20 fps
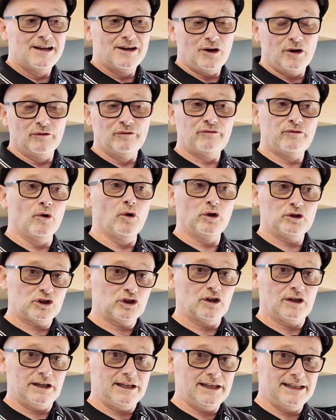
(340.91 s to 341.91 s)

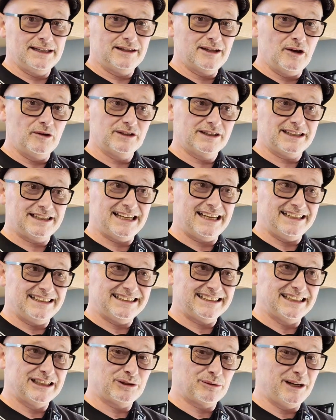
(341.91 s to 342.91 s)
Unfortunately, in those
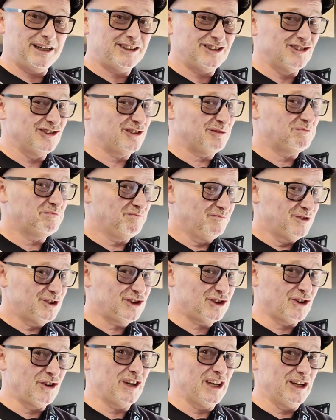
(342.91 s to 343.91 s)
situations,
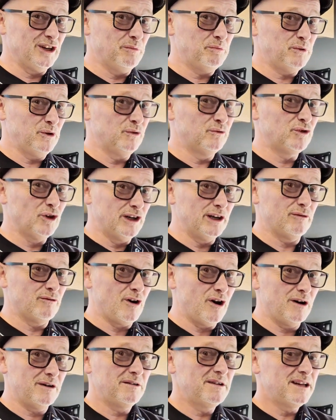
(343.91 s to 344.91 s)
suck it up. You've done it
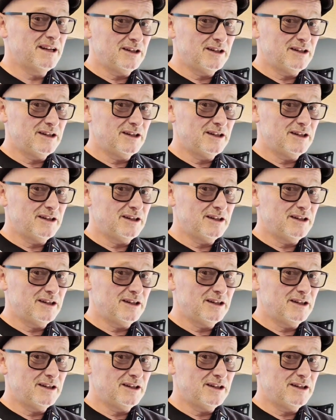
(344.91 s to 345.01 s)
wrong.